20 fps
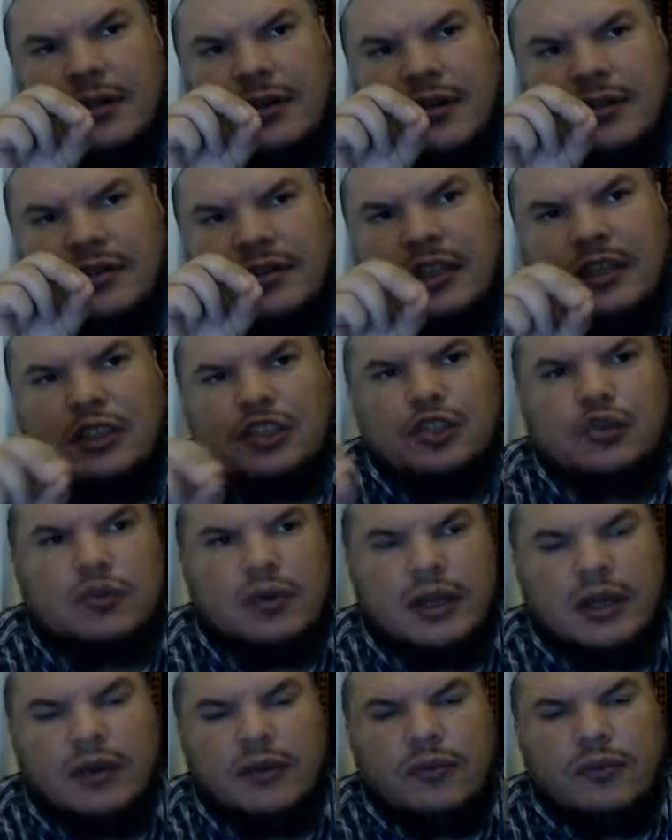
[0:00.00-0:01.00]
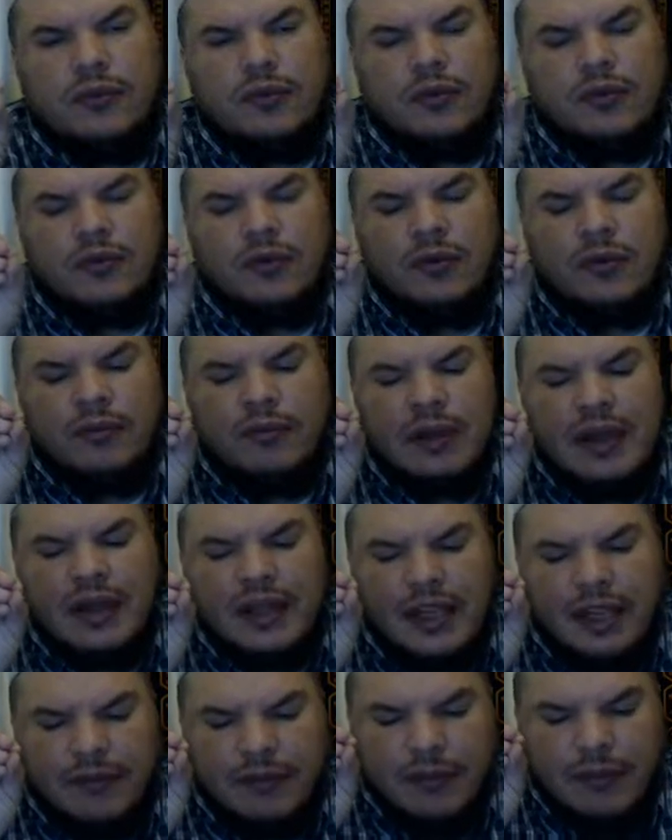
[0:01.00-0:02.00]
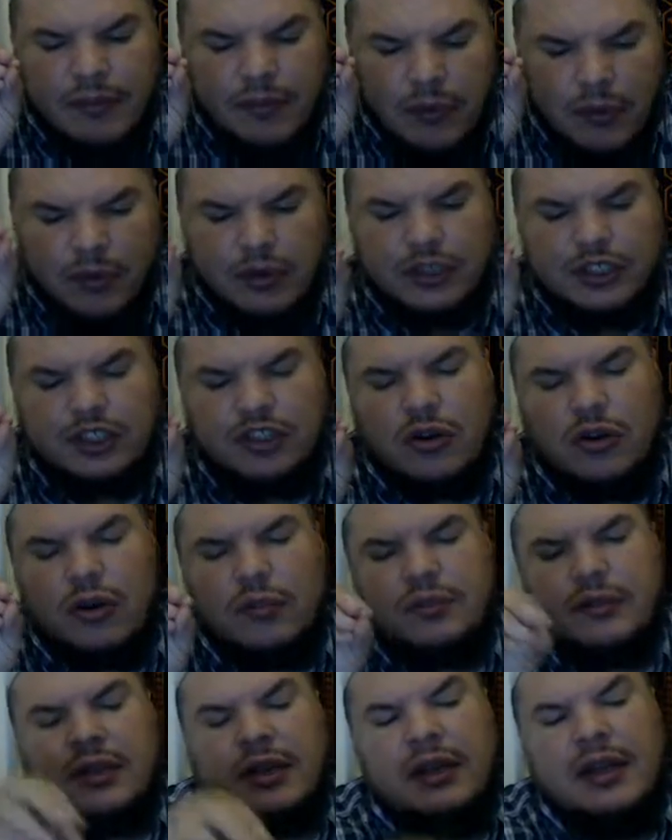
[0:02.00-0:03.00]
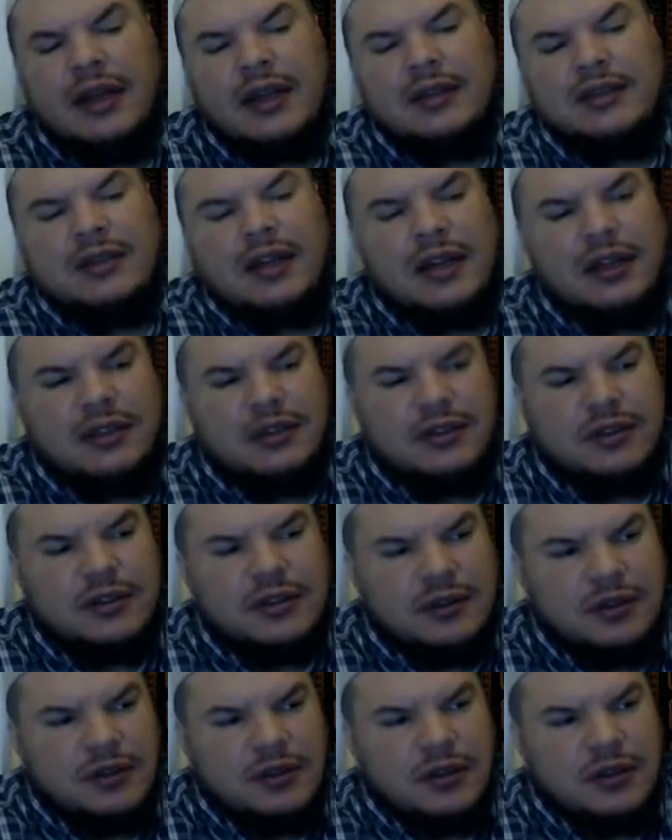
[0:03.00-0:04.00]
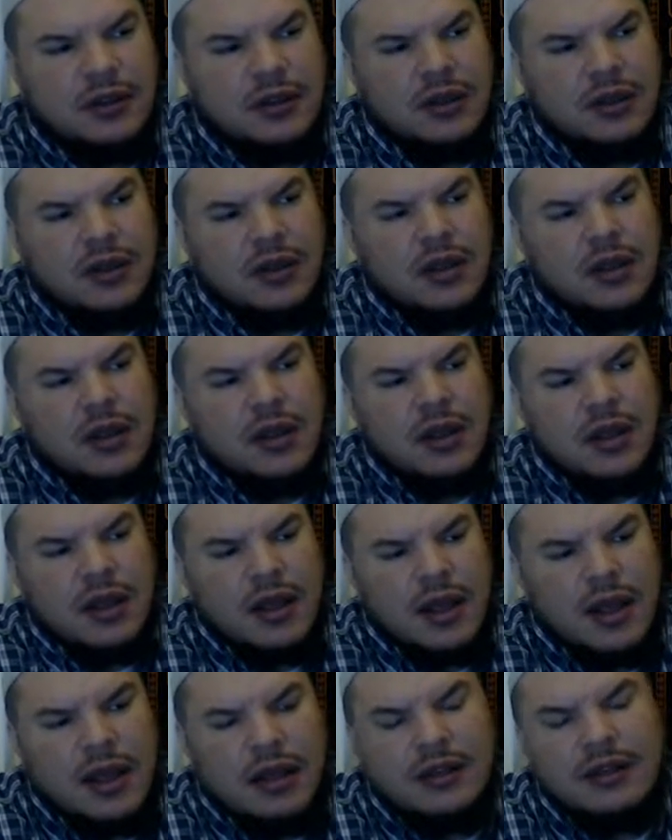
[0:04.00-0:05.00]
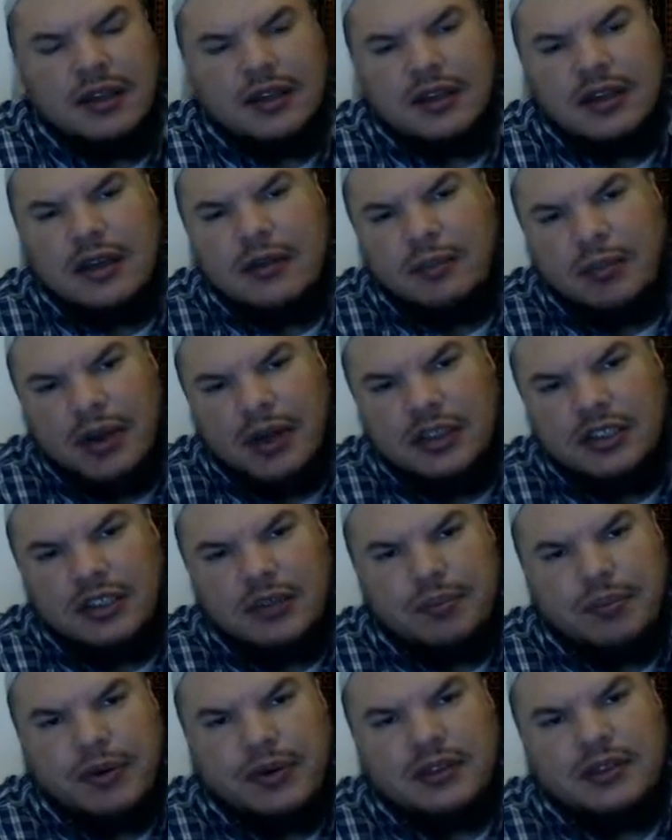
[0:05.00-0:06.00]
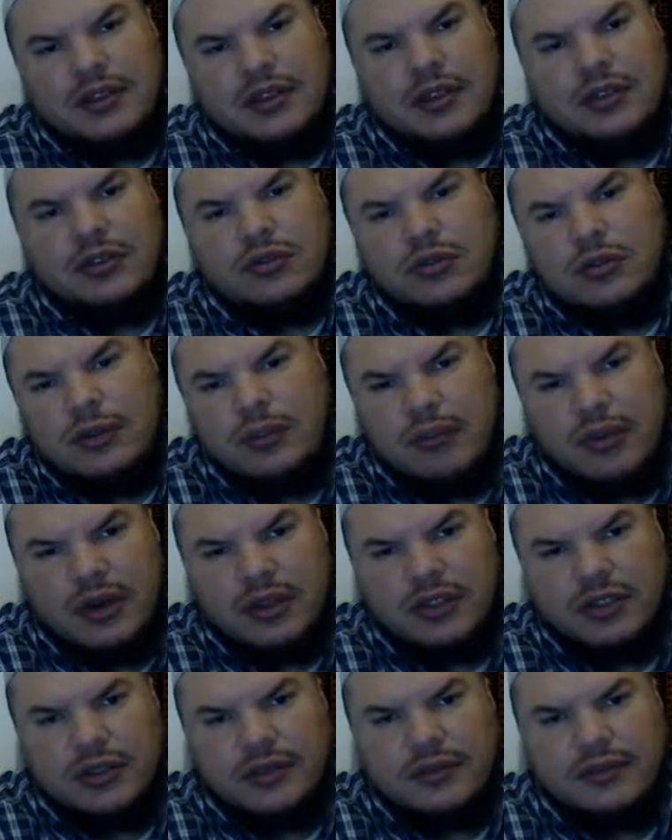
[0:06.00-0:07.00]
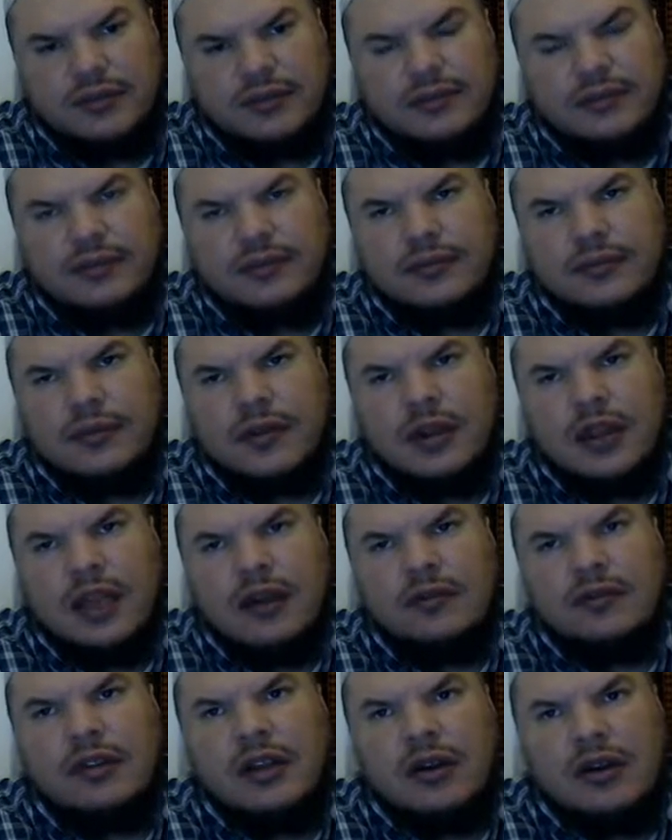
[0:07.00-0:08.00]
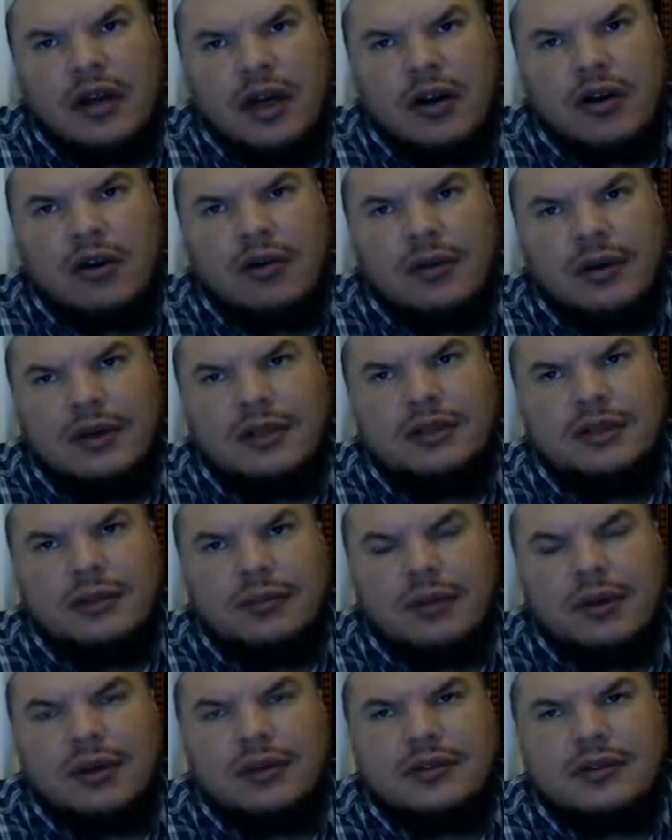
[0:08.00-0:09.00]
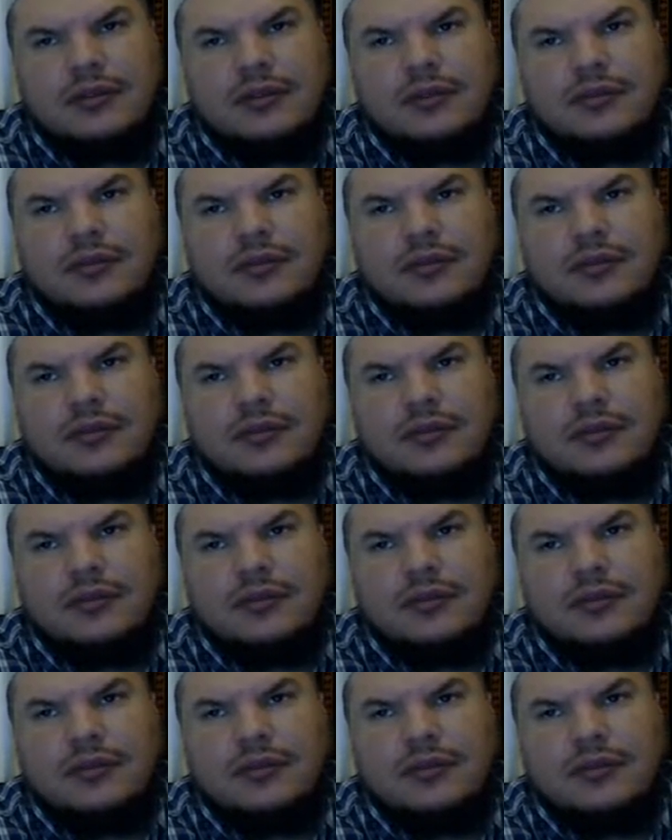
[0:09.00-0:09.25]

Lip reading: accentuate, will make even more sharp their anxiety. And this can plunge a person into depression if they're not already depressed.